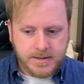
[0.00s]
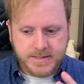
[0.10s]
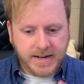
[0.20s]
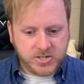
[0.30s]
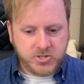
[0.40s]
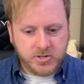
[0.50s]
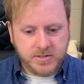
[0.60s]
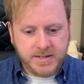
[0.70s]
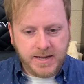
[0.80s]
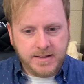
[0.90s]

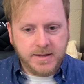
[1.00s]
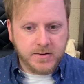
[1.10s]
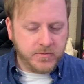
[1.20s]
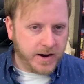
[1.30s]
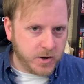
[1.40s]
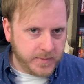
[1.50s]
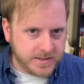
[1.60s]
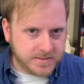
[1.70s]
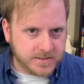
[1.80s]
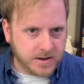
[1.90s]
textures in the
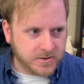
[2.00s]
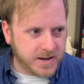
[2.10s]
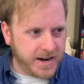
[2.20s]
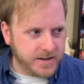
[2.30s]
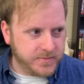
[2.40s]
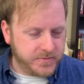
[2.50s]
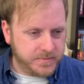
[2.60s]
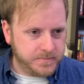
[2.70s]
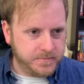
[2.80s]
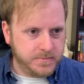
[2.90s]
environments are kind of
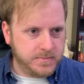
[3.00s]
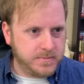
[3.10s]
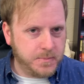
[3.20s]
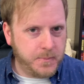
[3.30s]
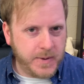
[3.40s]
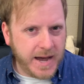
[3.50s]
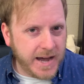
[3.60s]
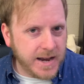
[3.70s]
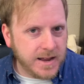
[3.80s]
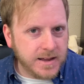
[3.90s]

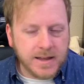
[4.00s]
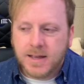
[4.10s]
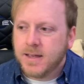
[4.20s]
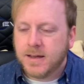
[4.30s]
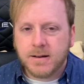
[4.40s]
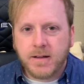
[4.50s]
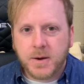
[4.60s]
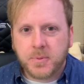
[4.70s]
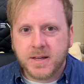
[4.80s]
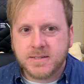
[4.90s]
bad. In a lot
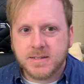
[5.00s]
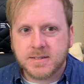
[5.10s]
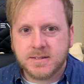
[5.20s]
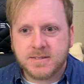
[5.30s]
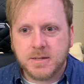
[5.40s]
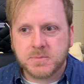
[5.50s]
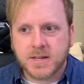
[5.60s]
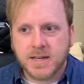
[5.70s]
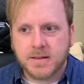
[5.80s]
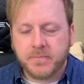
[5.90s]
of places, it seems
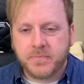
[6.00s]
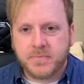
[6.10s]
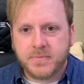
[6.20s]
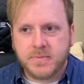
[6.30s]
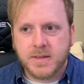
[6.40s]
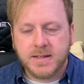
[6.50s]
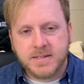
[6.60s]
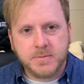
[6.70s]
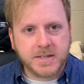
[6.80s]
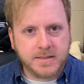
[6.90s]
like
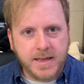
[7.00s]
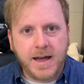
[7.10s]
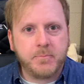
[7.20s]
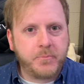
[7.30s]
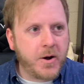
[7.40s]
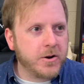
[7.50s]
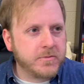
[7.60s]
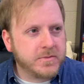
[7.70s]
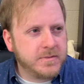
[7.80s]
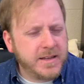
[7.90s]
that part
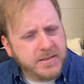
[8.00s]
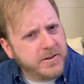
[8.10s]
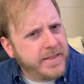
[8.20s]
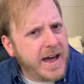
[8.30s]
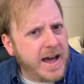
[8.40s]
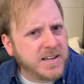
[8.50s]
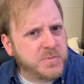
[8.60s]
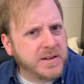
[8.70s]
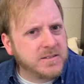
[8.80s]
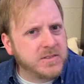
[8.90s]
of that
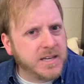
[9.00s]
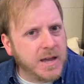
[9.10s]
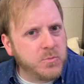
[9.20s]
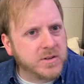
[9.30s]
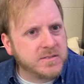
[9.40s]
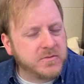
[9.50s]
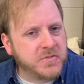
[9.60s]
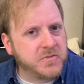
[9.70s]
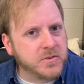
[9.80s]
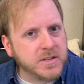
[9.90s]
aspect of the game wasn't
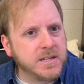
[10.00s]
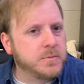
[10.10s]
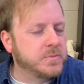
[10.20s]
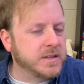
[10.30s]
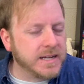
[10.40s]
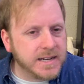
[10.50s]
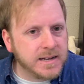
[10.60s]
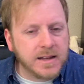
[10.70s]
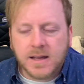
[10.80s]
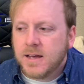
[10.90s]
fully completed.